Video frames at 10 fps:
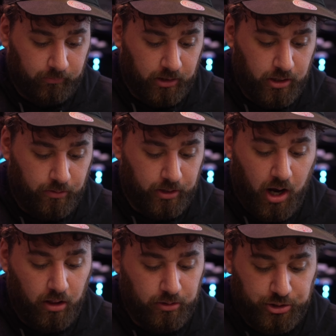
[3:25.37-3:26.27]
you know, the
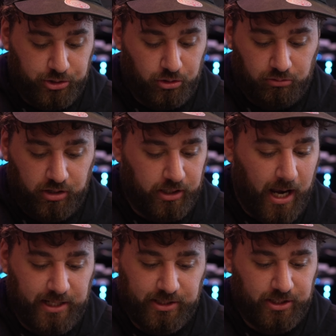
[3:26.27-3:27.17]
colors just look really
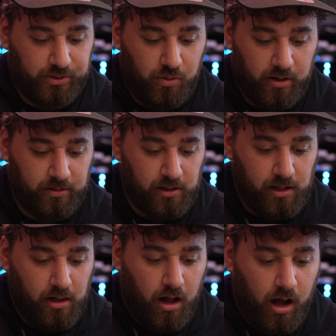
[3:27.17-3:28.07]
nice in this one.
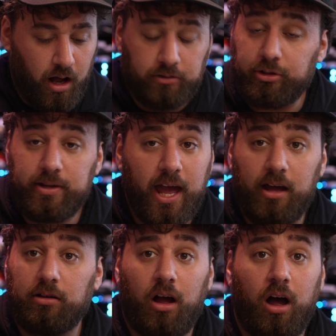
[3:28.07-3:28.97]
Uh, so yeah,
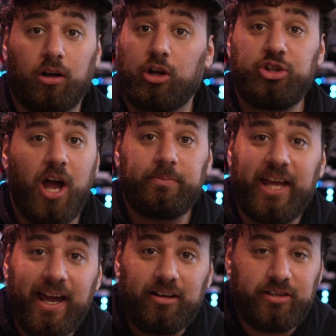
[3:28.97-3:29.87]
uh, good job,
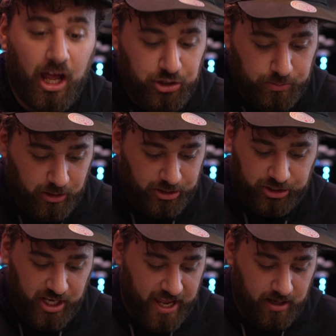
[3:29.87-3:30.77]
Dan. Not too much to
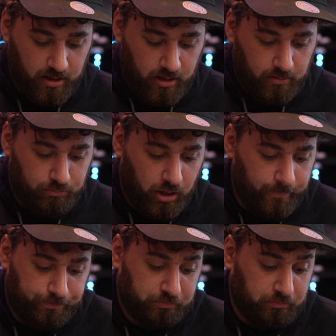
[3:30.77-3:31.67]
say,
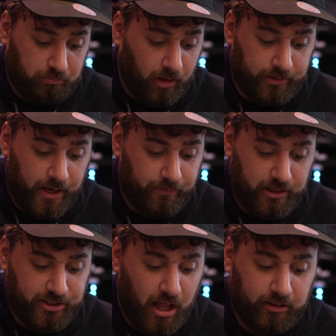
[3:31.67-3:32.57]
but definitely
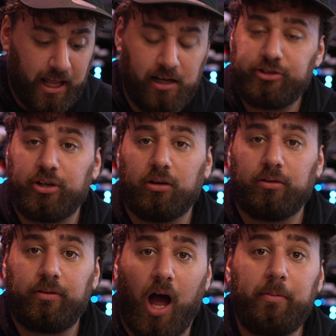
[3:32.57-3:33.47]
a solid edit. So
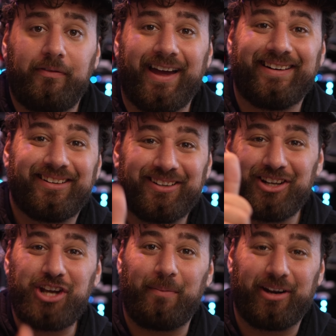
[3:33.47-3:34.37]
I'm a fan.
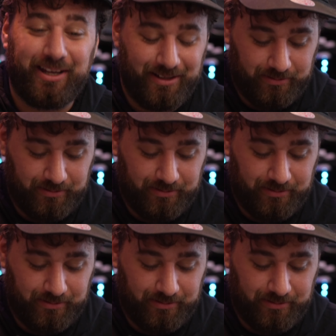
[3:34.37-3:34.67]
Good job, buddy.